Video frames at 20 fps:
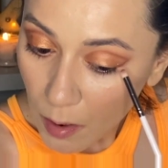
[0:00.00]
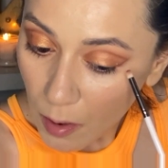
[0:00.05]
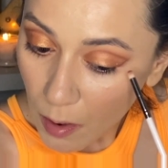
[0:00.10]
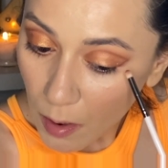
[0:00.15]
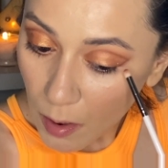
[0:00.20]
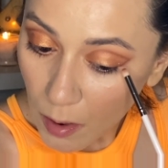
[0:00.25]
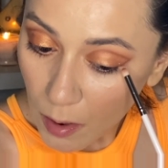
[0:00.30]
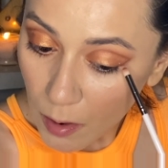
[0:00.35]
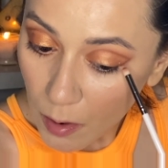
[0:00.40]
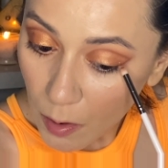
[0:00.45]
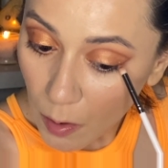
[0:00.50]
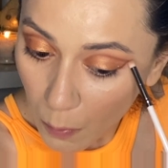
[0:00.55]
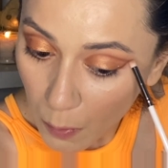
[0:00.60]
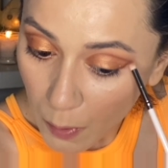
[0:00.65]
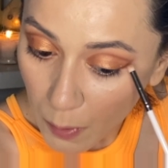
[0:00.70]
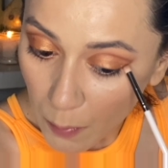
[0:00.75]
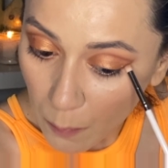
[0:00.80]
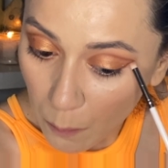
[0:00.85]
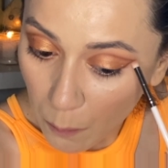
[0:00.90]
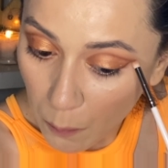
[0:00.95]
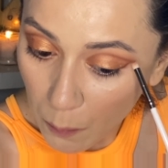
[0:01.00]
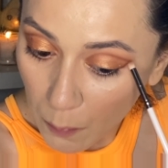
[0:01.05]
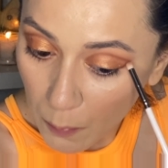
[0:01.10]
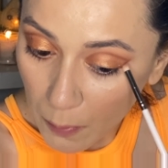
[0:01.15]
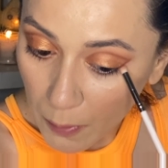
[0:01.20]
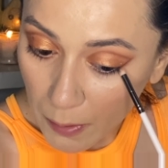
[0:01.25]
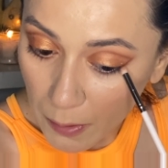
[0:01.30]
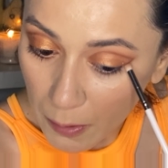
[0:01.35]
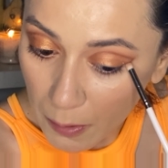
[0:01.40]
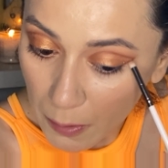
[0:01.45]
And we're going to
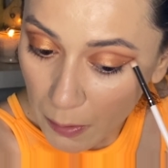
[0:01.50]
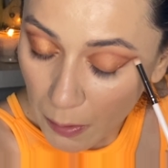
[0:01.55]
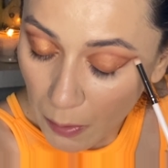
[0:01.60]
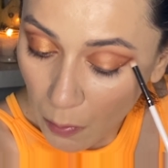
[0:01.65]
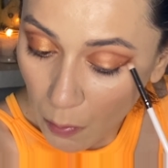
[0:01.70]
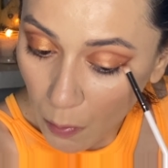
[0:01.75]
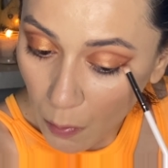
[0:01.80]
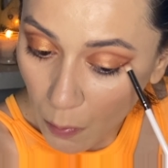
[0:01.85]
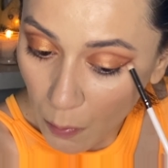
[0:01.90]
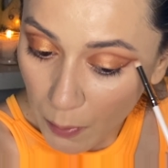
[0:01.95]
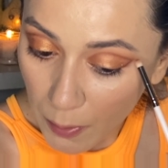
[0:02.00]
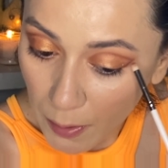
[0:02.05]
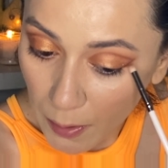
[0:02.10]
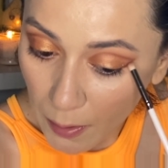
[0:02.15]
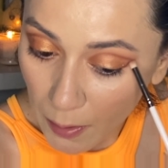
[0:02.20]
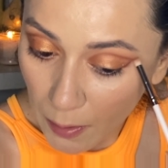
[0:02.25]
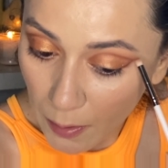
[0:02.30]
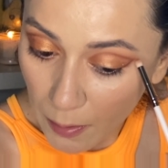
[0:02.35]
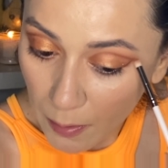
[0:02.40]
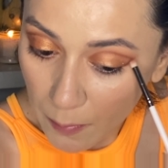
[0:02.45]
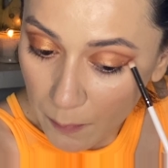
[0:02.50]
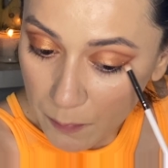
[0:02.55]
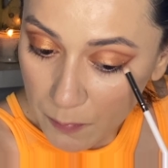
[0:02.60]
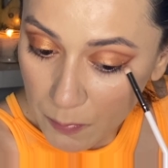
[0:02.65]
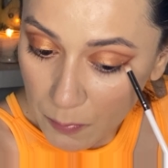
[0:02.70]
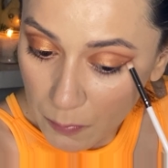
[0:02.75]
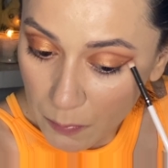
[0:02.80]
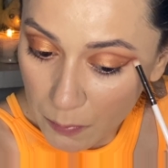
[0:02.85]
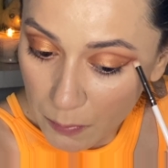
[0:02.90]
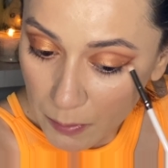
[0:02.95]
blend. Oh, yeah.
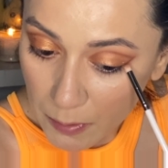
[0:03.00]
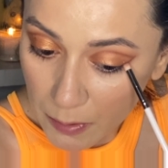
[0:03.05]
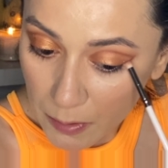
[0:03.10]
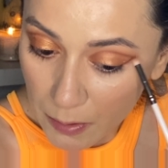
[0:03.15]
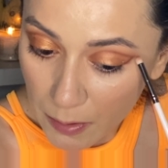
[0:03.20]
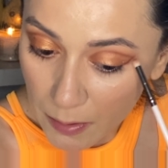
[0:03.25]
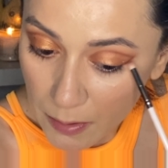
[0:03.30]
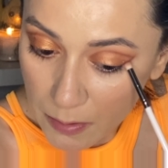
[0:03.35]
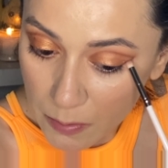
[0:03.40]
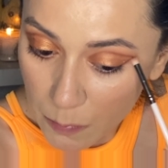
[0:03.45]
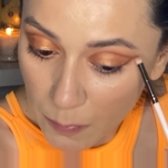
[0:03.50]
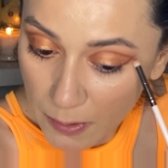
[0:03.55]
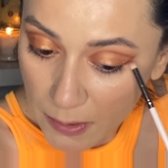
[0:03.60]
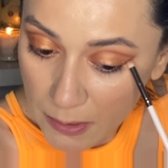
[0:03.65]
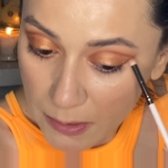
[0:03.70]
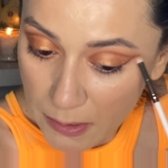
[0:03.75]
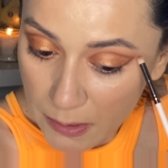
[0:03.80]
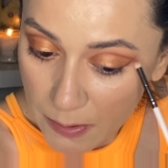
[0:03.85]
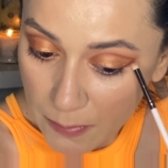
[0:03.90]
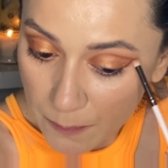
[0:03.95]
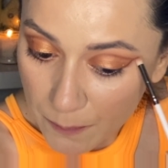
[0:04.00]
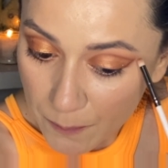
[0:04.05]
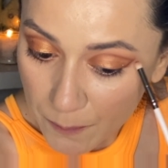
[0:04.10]
Absolutely. Yeah, that's what I did.